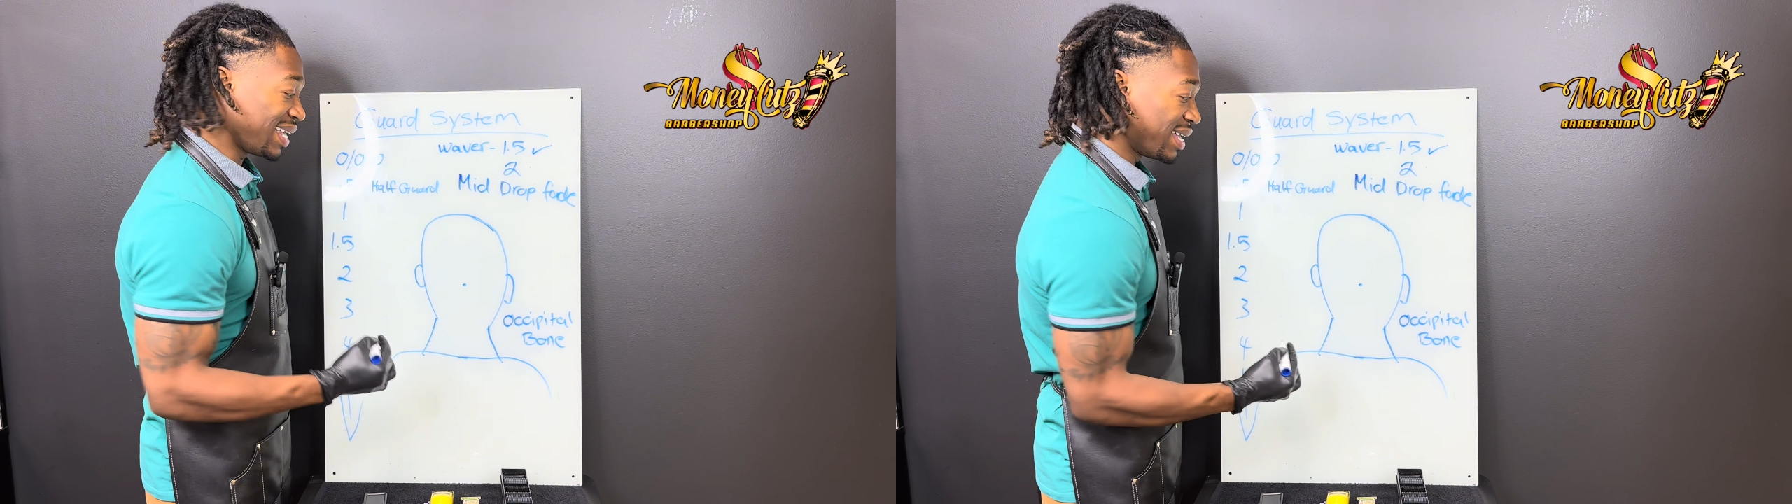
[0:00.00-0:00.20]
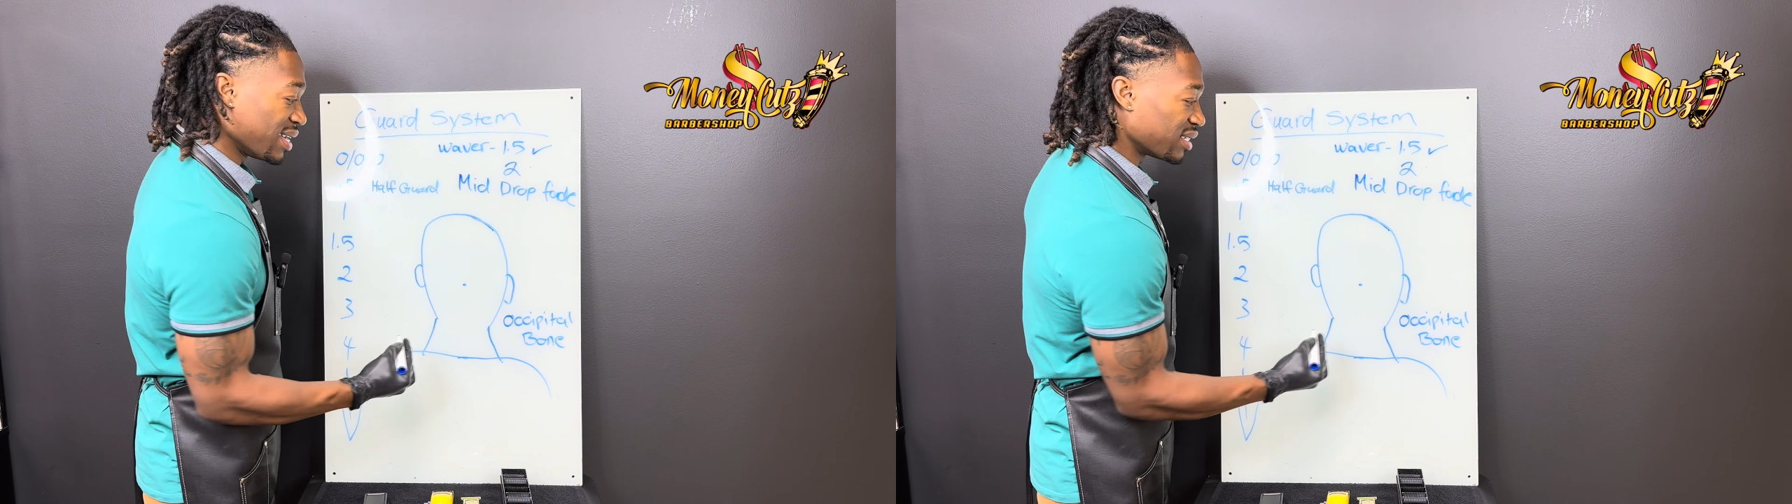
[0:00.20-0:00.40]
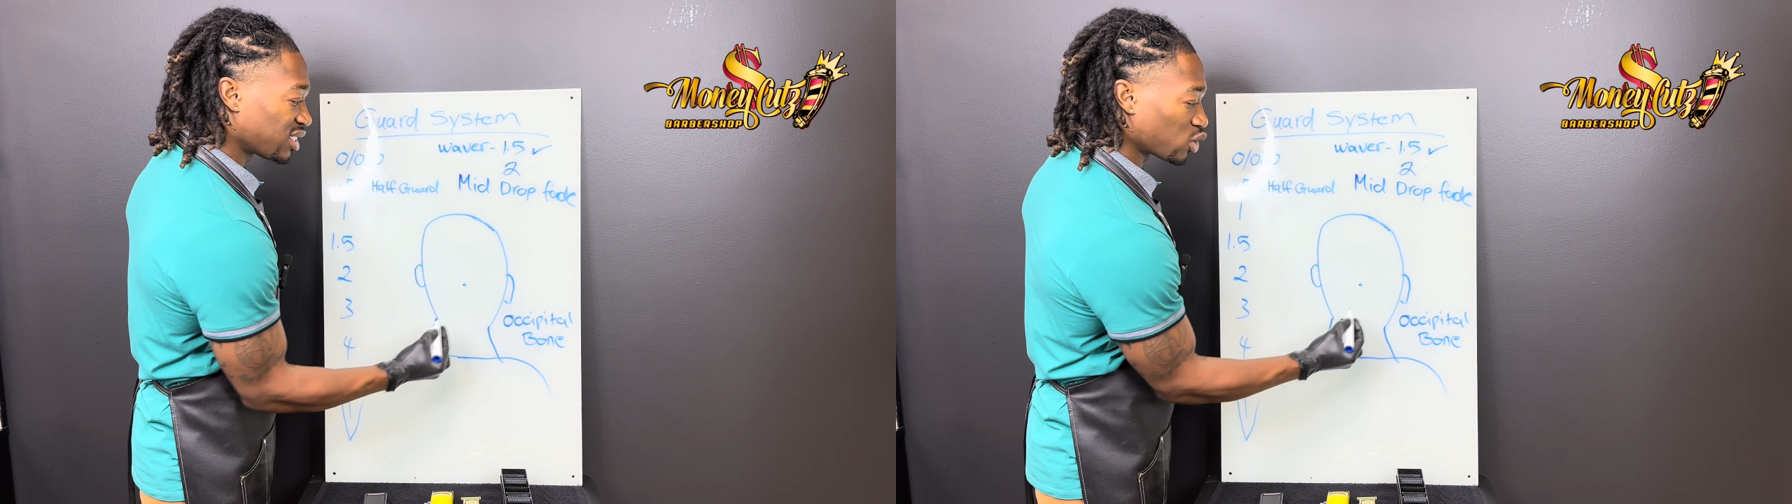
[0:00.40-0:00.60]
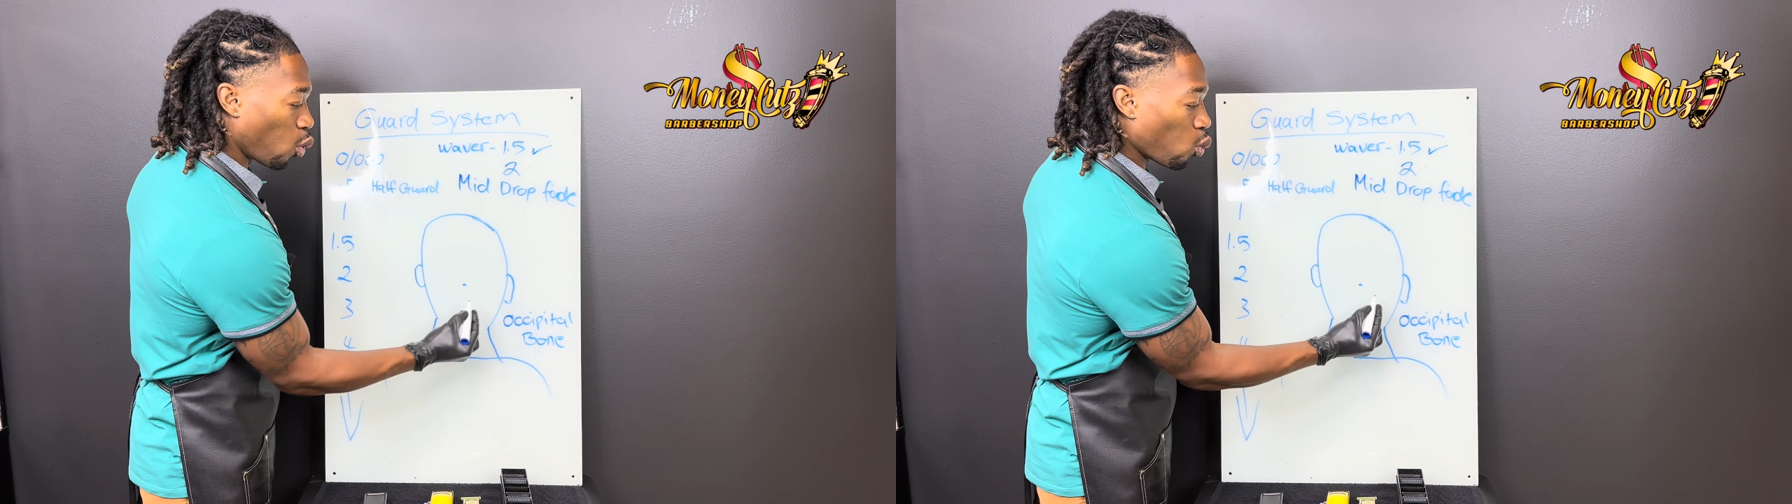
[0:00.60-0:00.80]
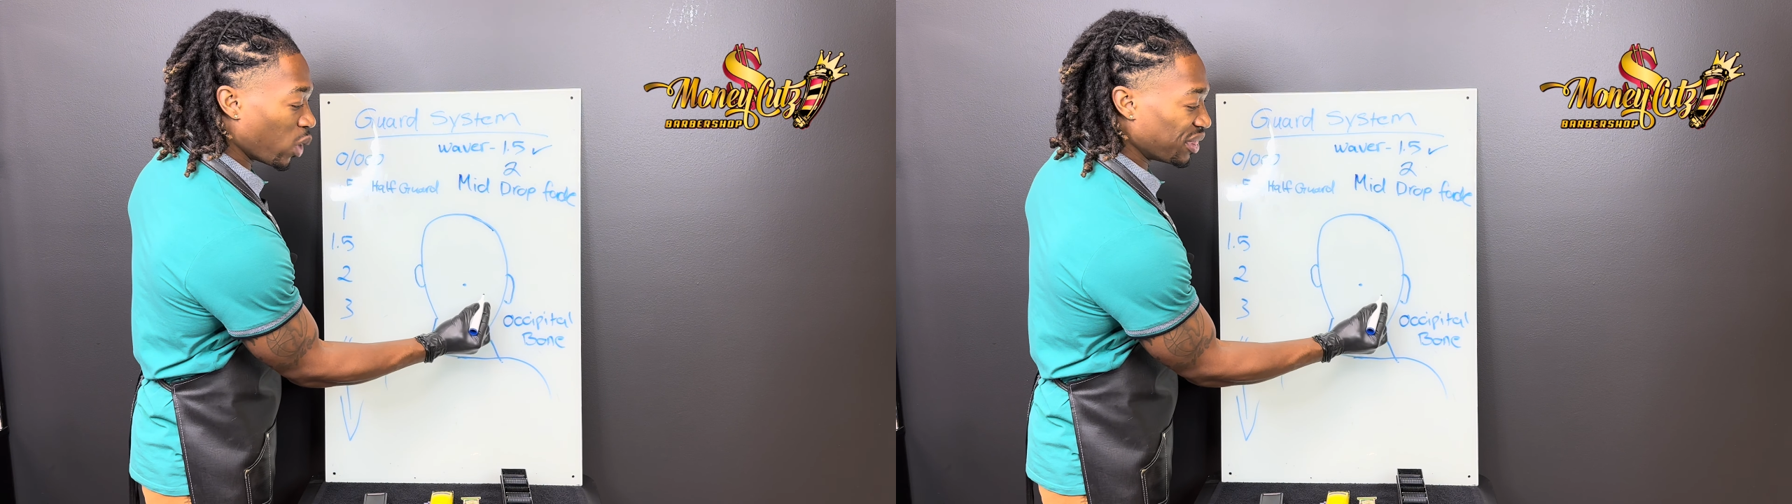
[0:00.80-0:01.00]
is
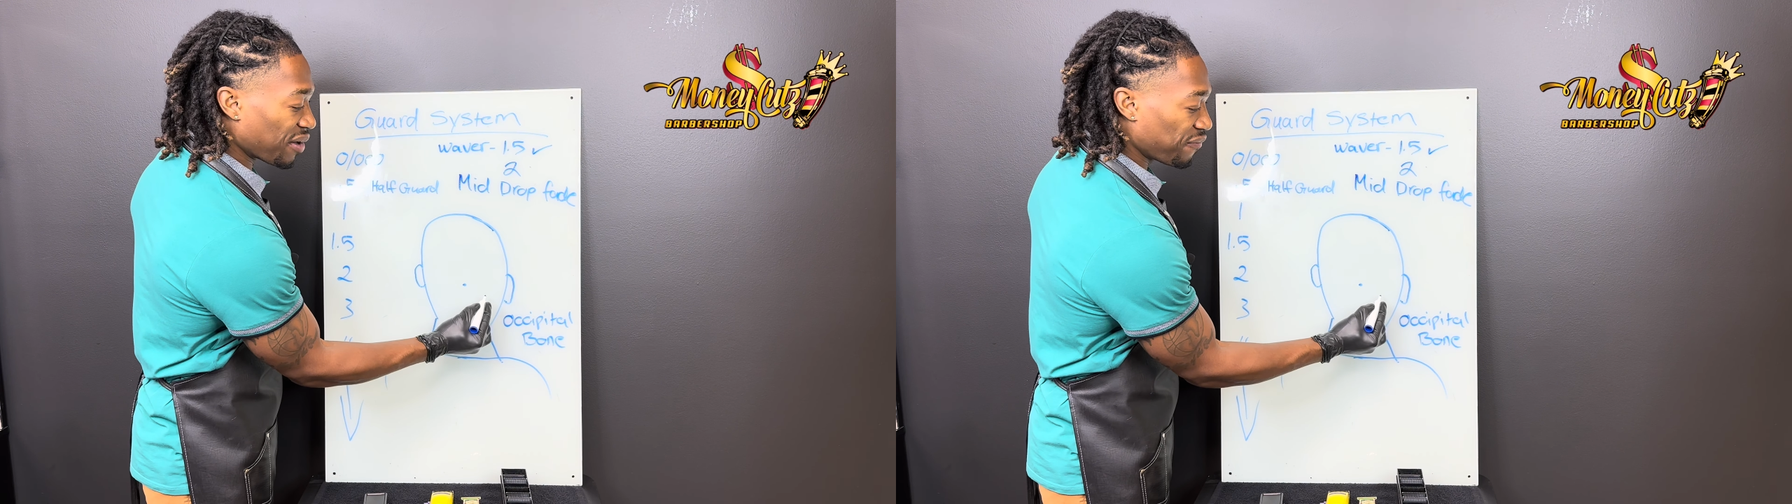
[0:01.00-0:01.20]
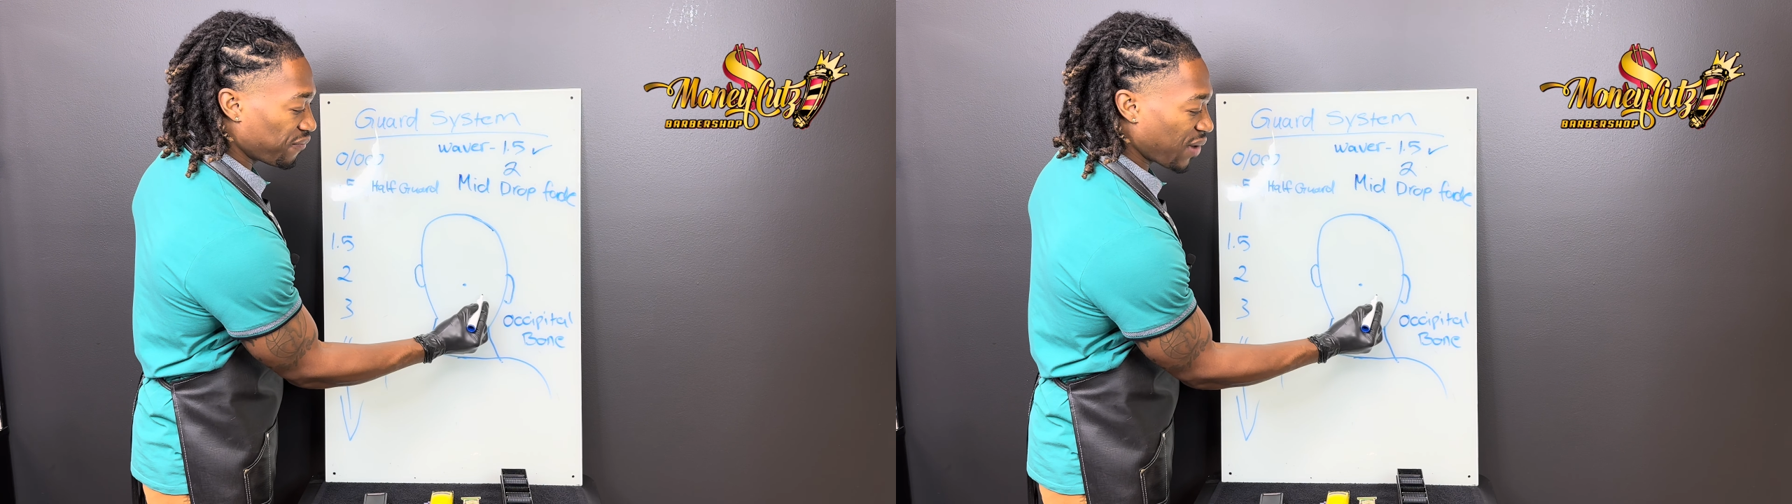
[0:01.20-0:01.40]
when the